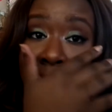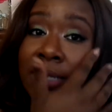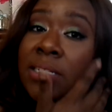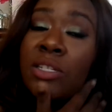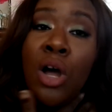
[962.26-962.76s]

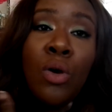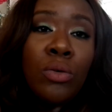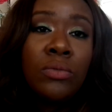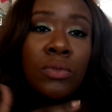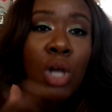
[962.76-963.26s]
just don't
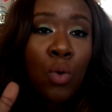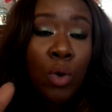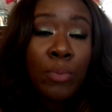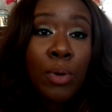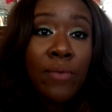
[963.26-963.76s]

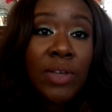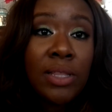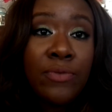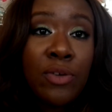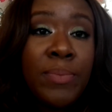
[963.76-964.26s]
work
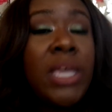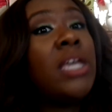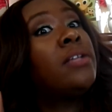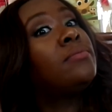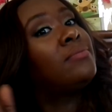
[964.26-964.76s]
perfectly for me
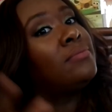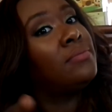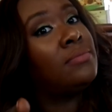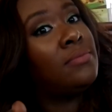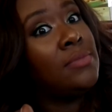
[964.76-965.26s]

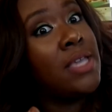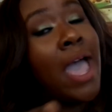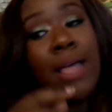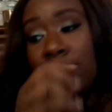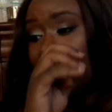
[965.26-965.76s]

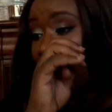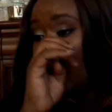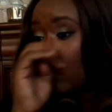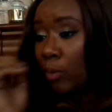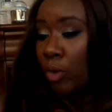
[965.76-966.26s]
yet, so
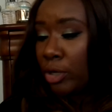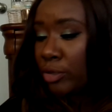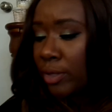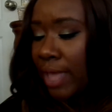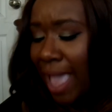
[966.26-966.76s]
we're working
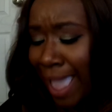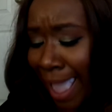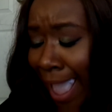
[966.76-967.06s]
on that.